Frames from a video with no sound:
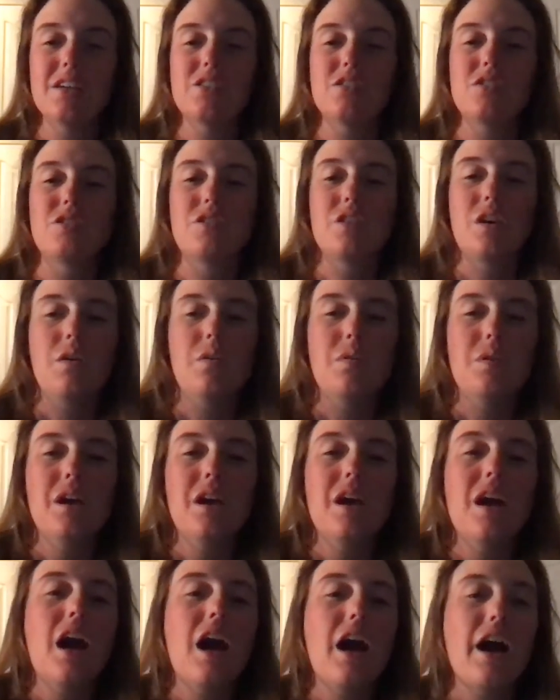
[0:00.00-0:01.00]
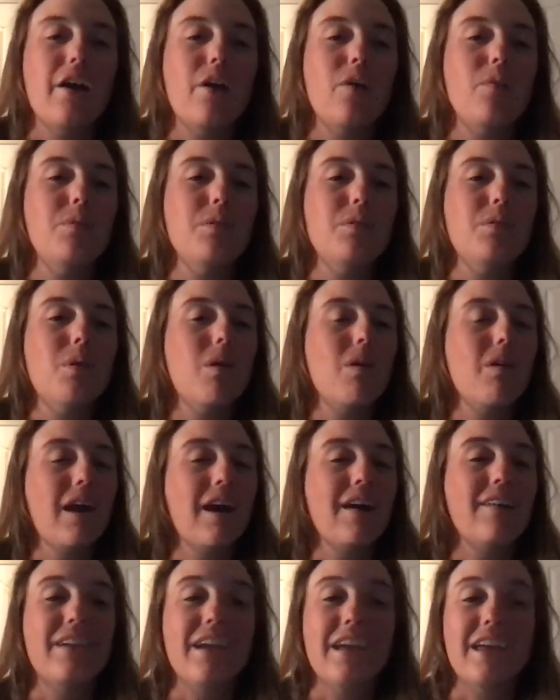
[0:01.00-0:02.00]
So I hope you all
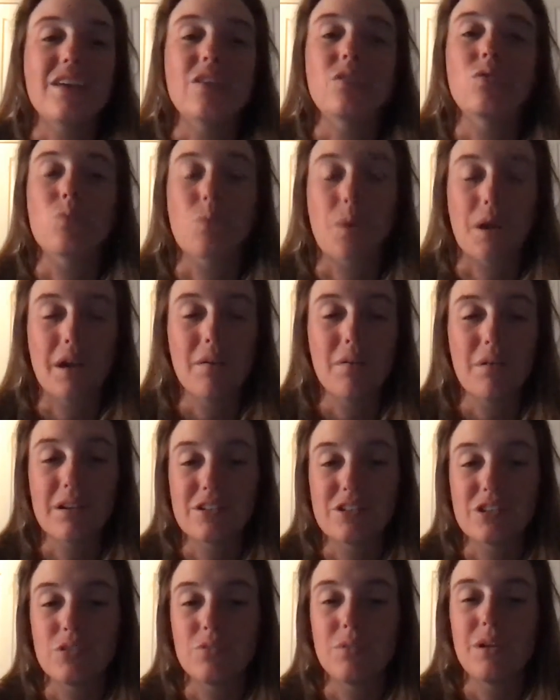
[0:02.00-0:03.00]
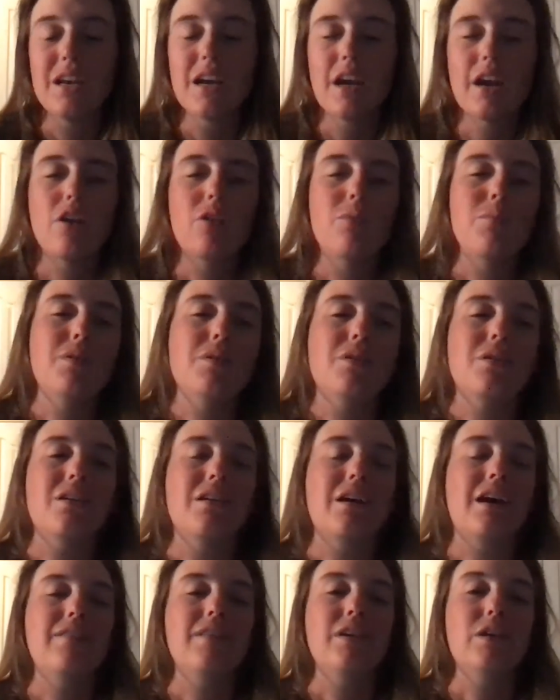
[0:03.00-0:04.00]
have a great rest of your week. I hope you
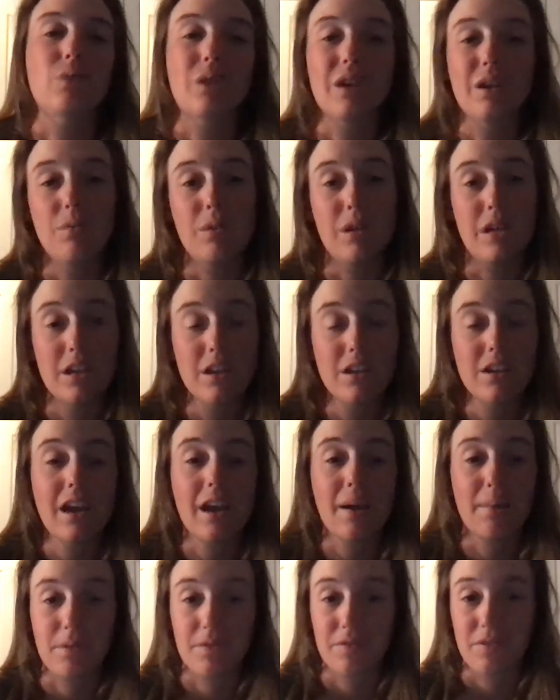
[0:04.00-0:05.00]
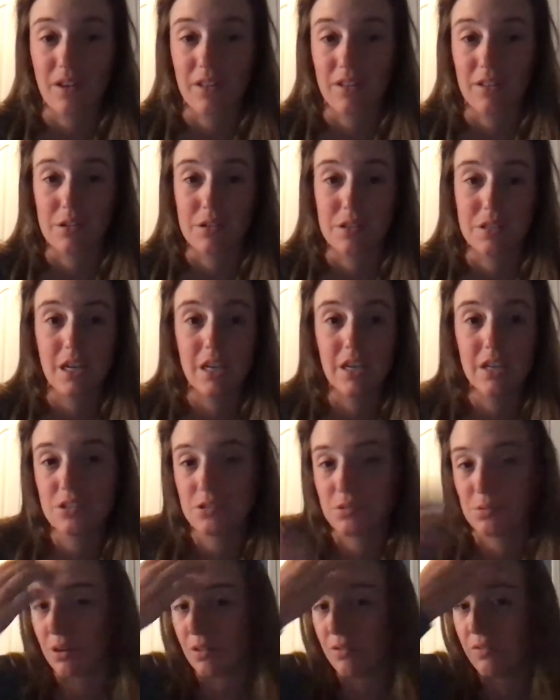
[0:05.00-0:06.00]
all have a great weekend. Happy Father's Day
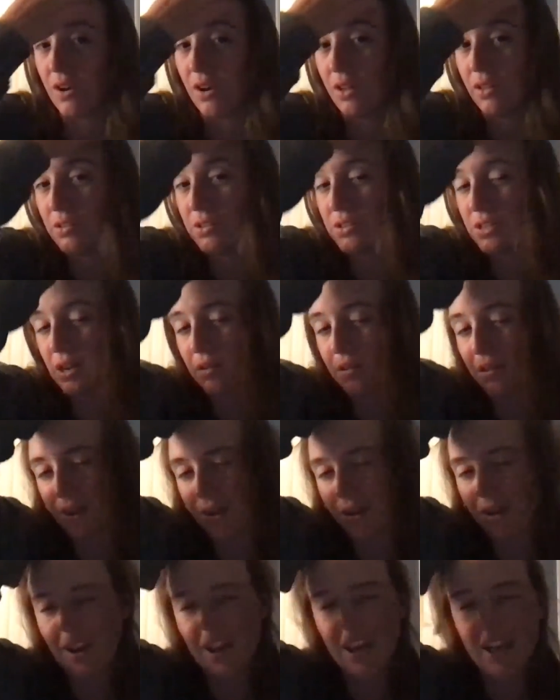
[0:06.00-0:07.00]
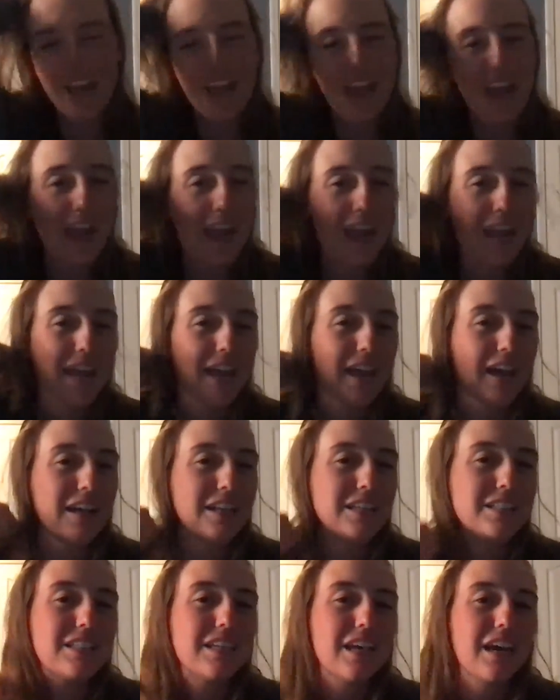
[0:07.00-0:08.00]
to our fathers out there.
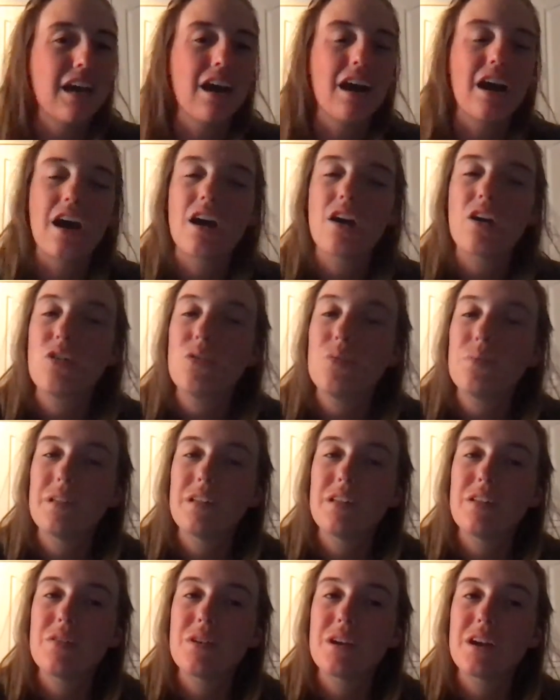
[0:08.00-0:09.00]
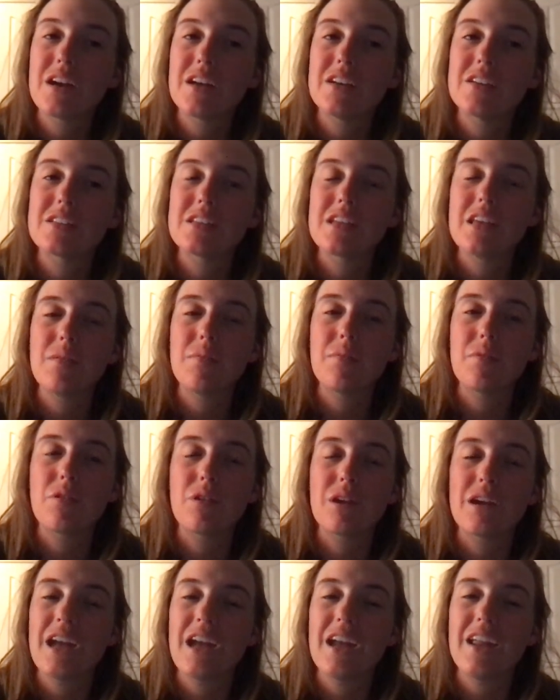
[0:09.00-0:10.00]
And I hope that you guys keep
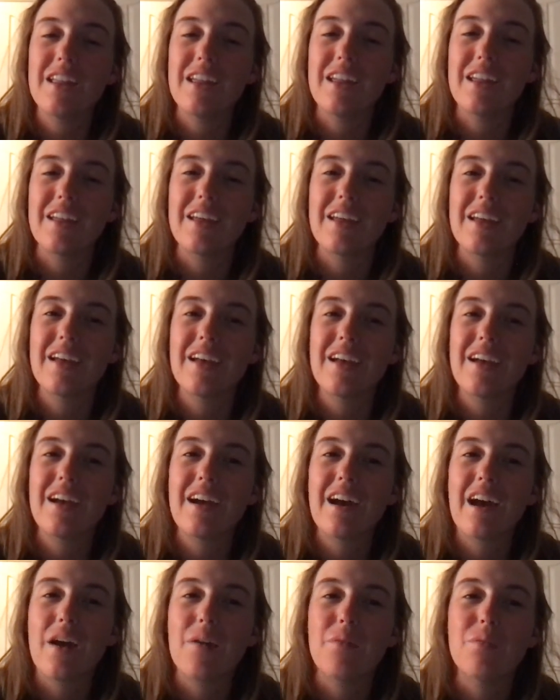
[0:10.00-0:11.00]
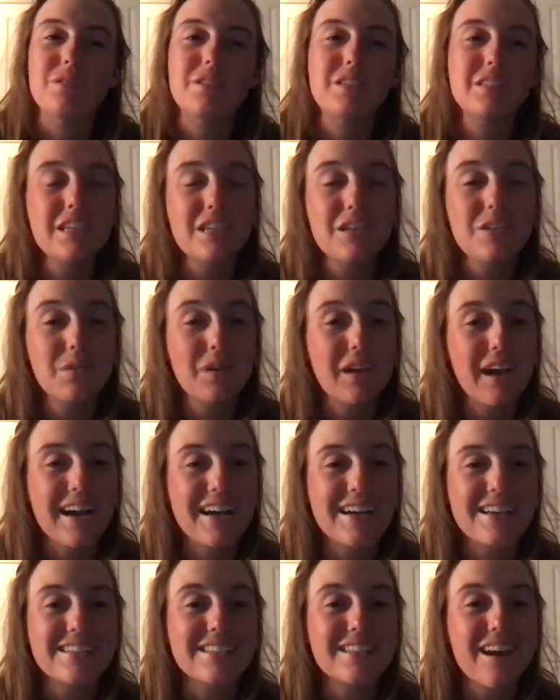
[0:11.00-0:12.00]
creating. I will see you
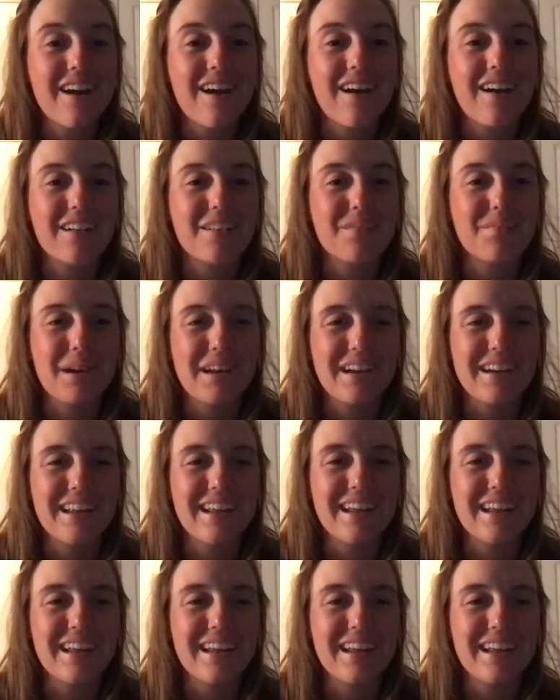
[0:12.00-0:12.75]
guys on Monday.